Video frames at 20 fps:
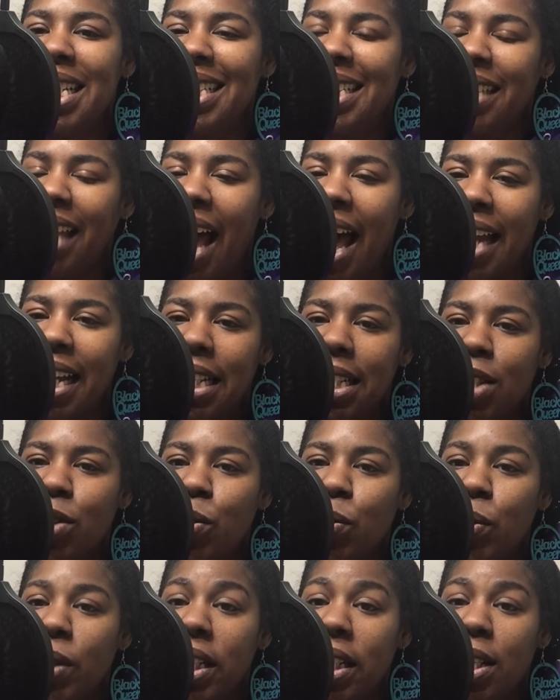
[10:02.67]
decided
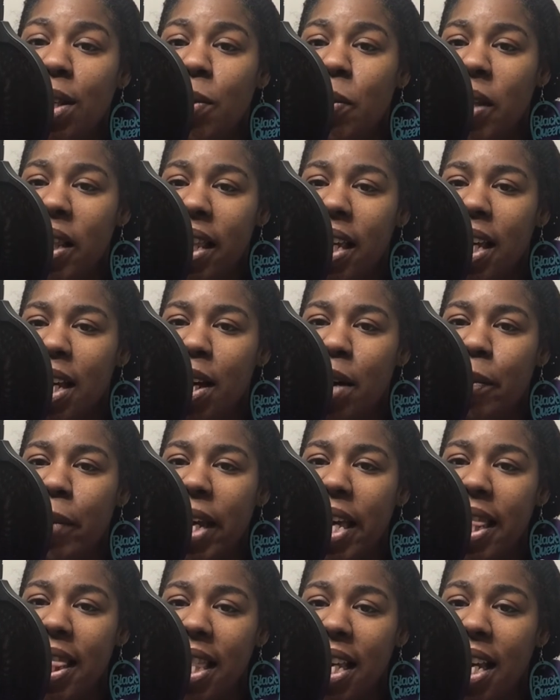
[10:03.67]
to deal with him
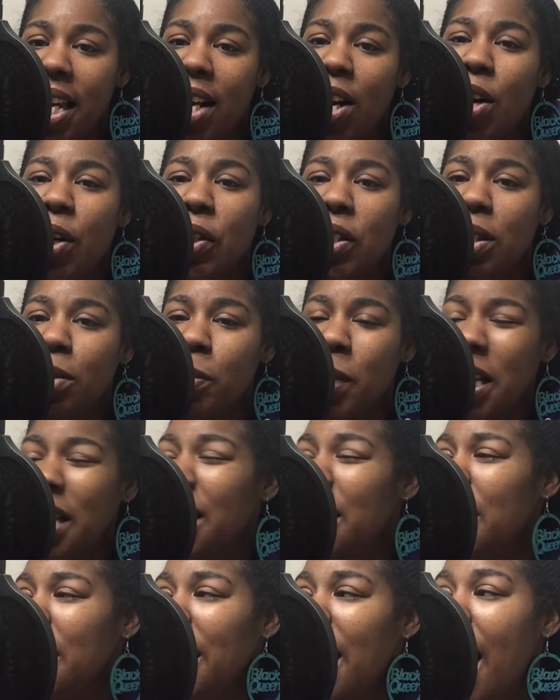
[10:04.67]
and then
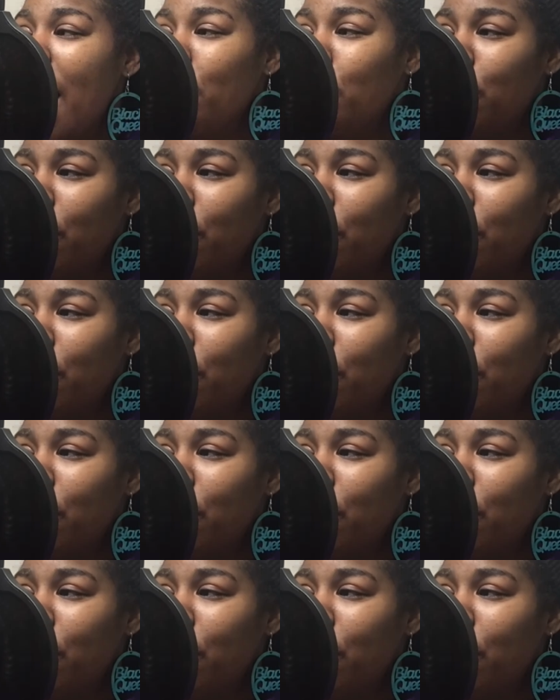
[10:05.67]
ultimately got